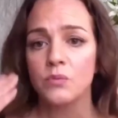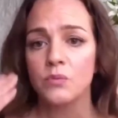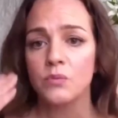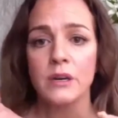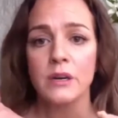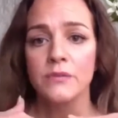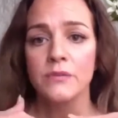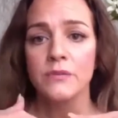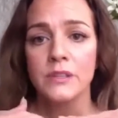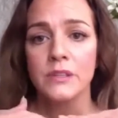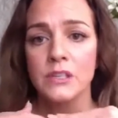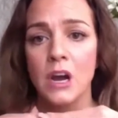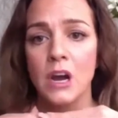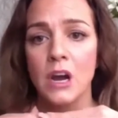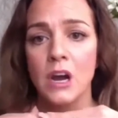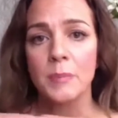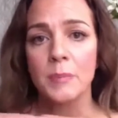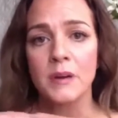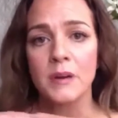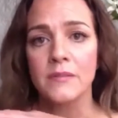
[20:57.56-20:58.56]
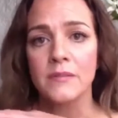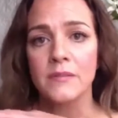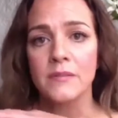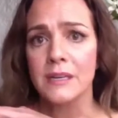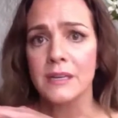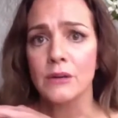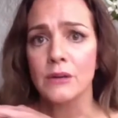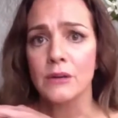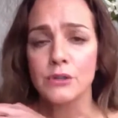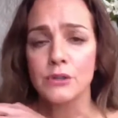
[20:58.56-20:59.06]
right over the top of a
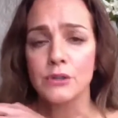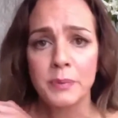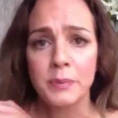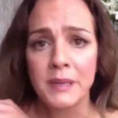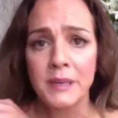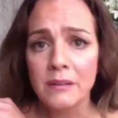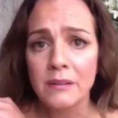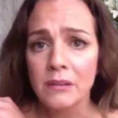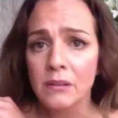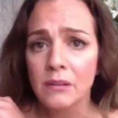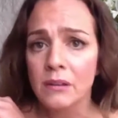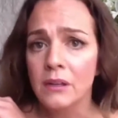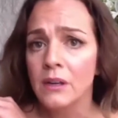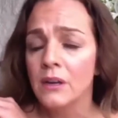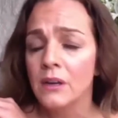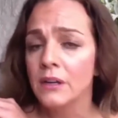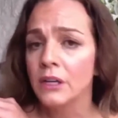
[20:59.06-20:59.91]
CO2 peel.